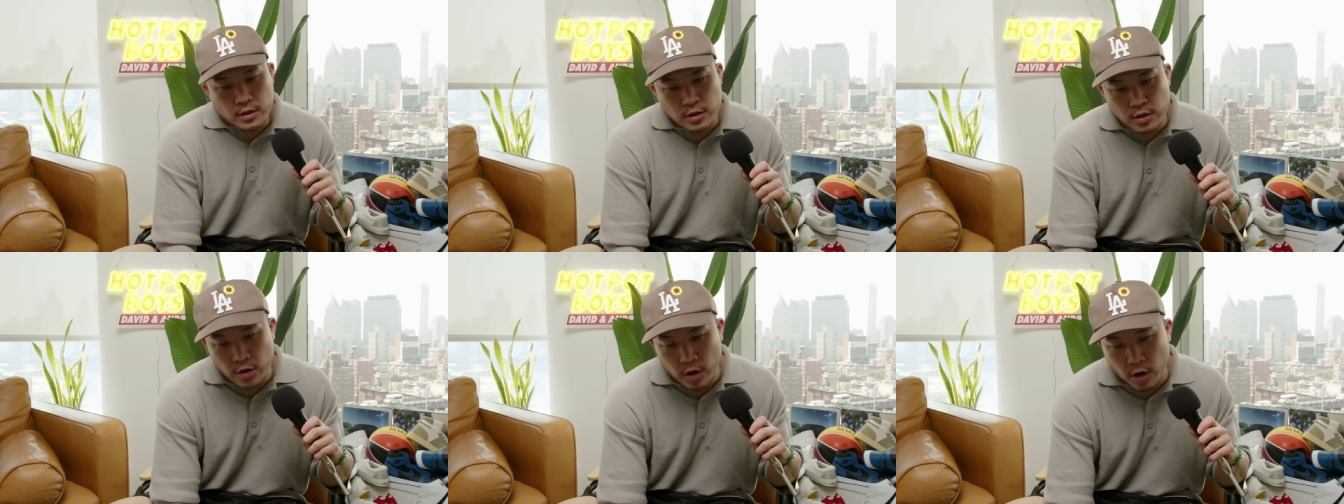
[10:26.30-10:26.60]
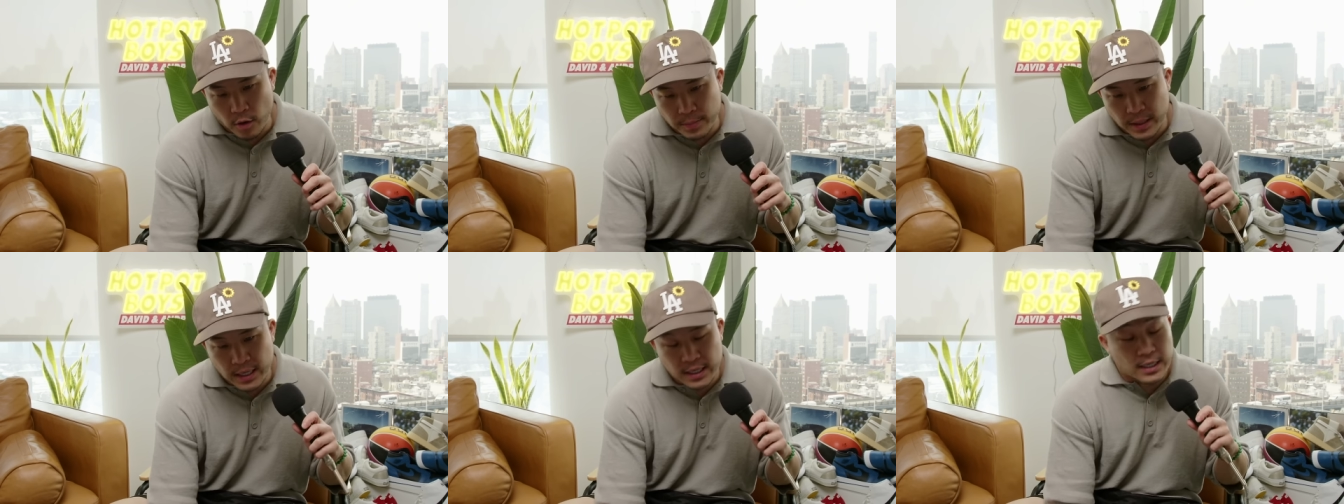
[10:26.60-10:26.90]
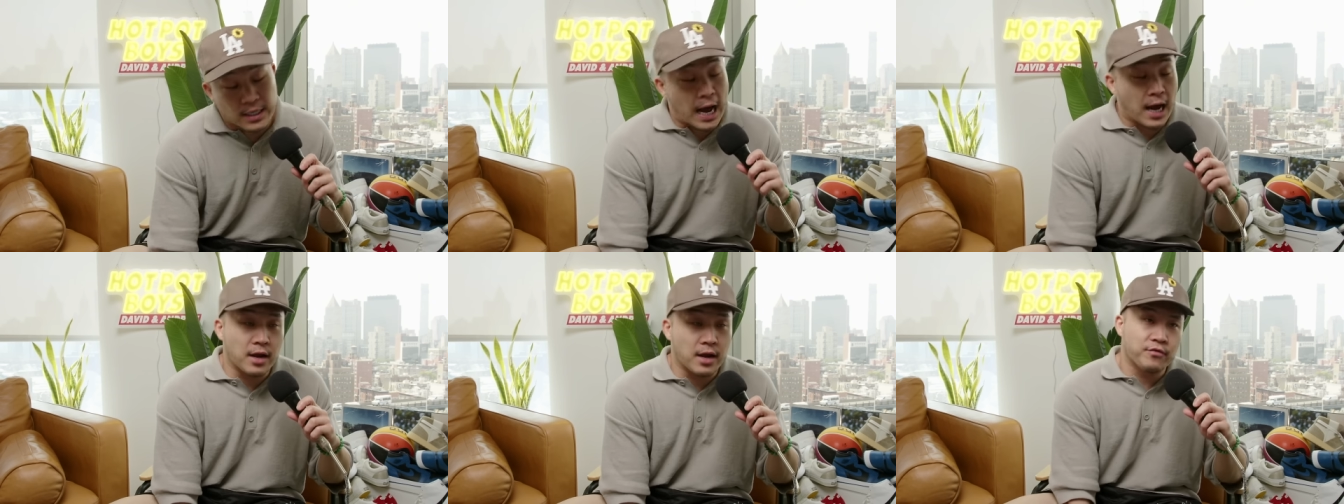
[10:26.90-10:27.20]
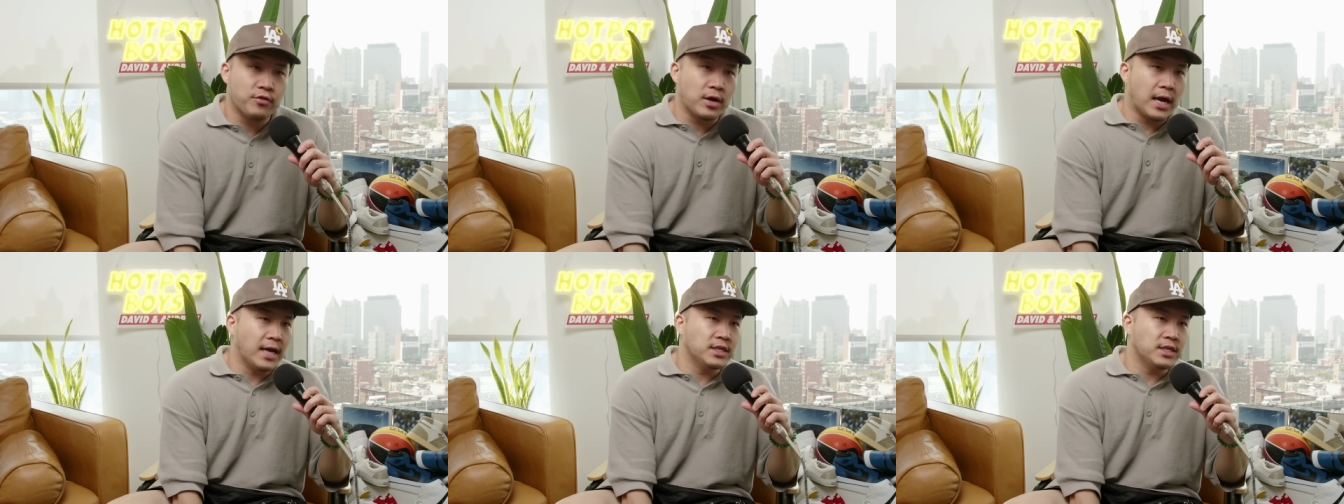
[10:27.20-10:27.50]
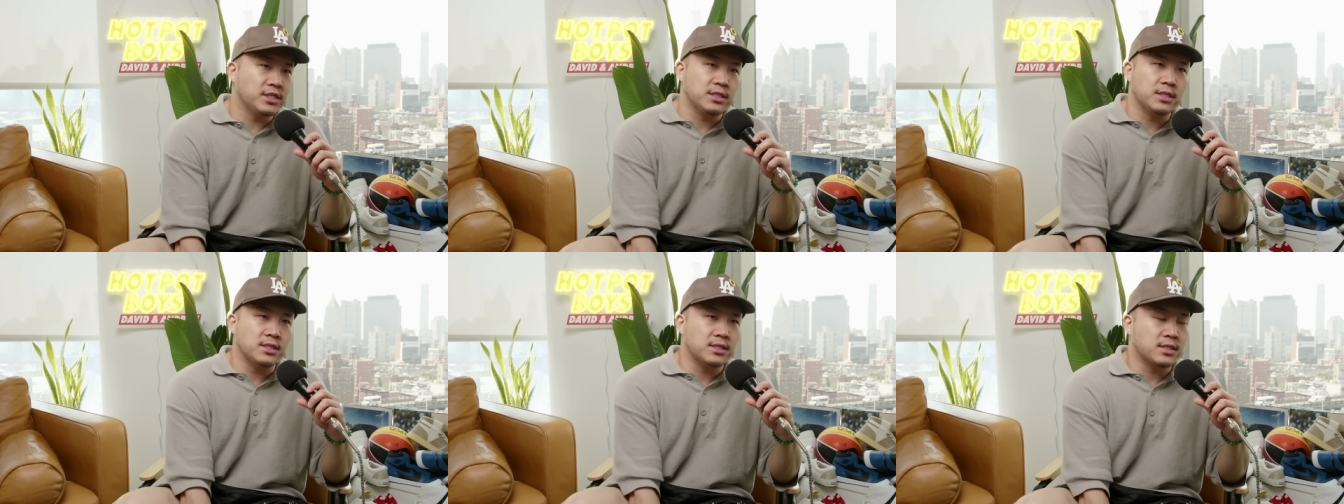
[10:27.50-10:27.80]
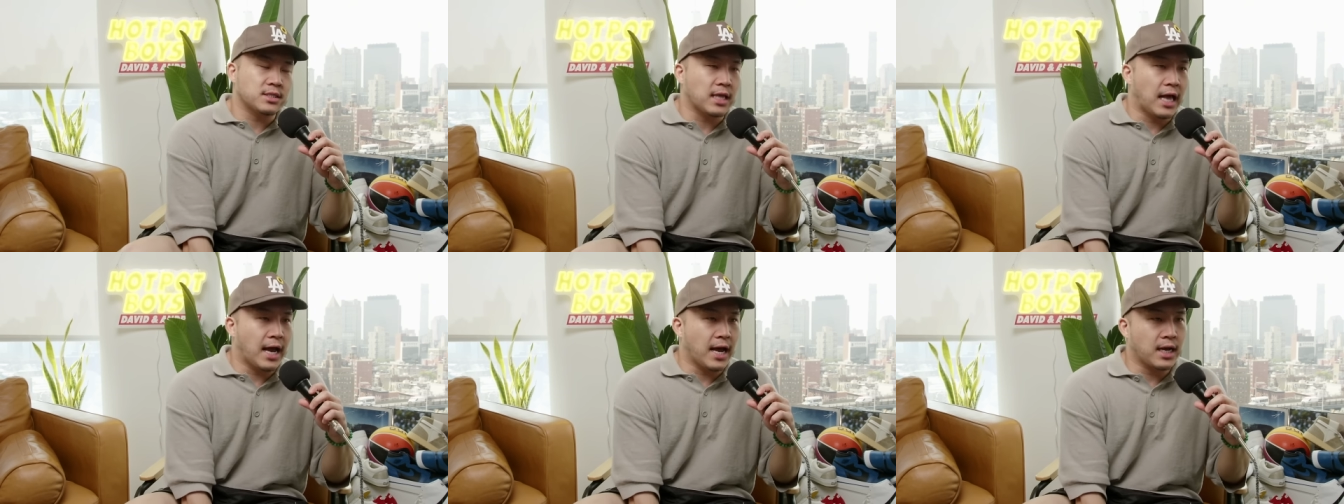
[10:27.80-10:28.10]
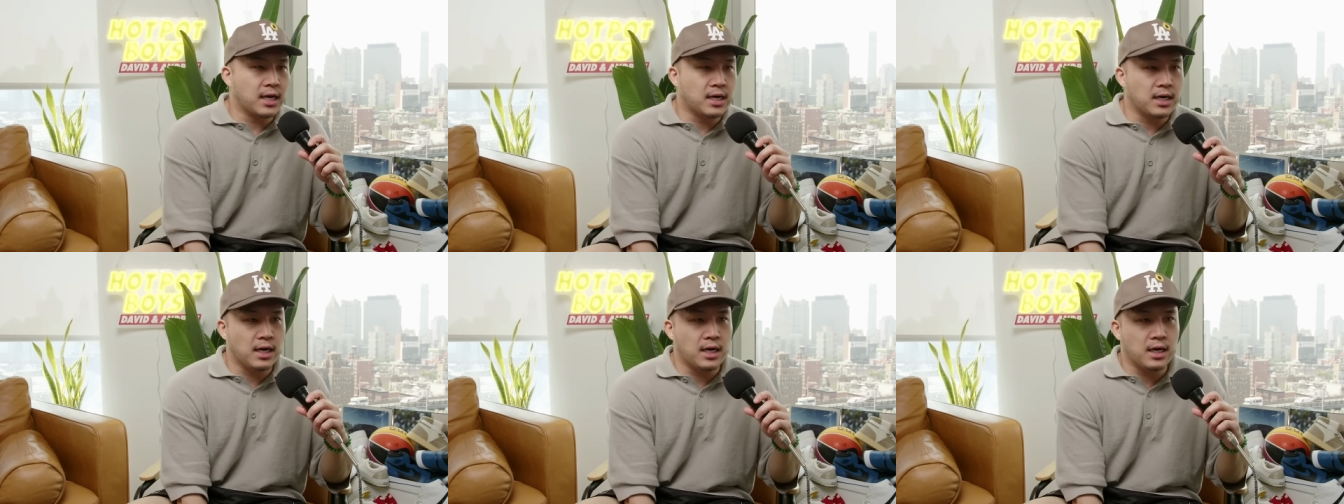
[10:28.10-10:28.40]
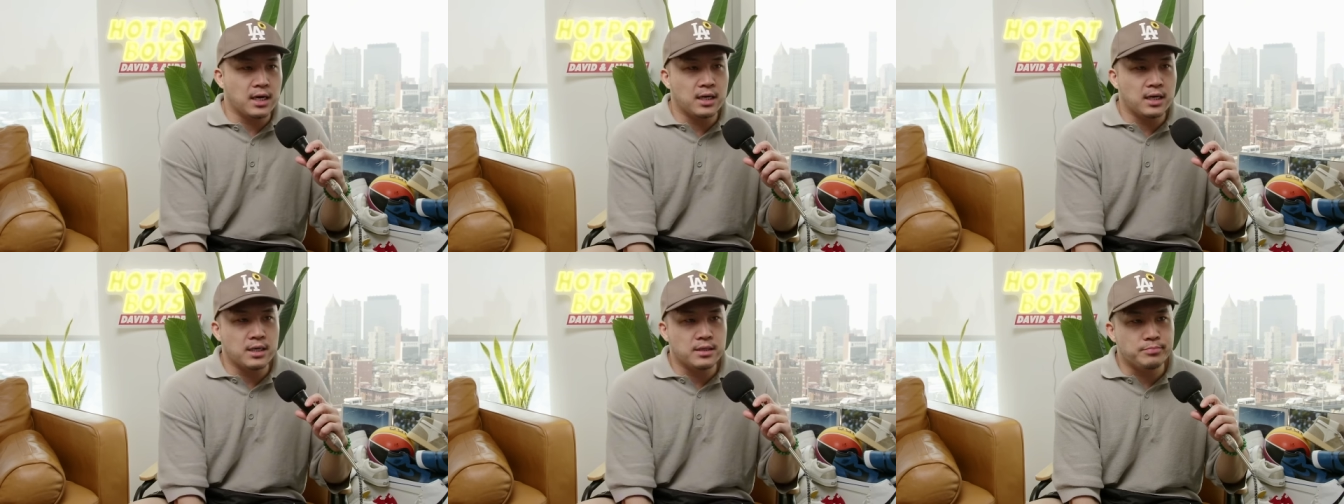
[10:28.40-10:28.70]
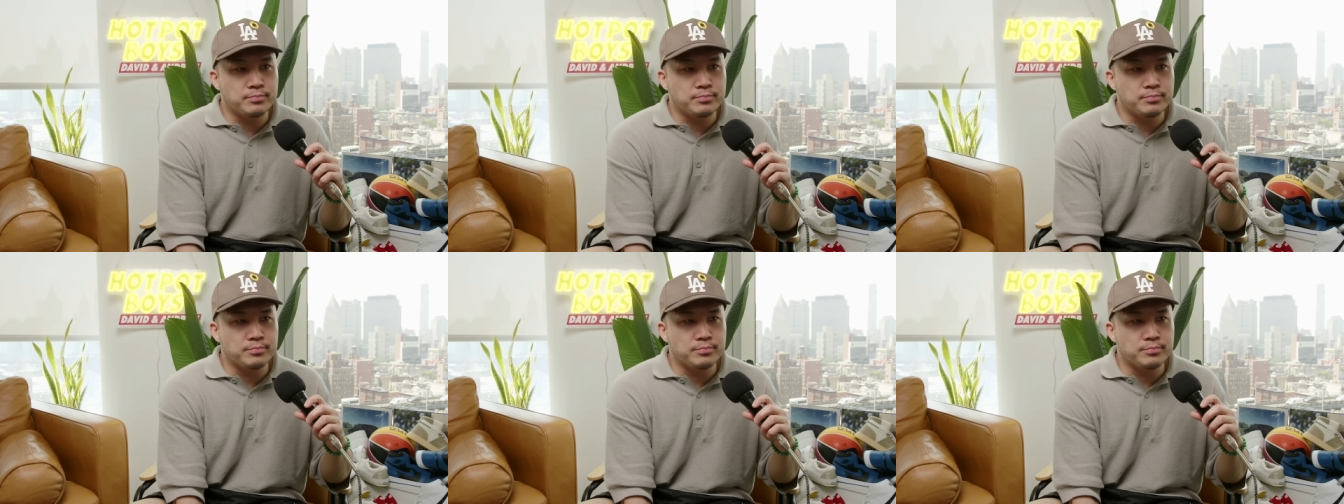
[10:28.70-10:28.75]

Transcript: You know, but not every Asian is like uh,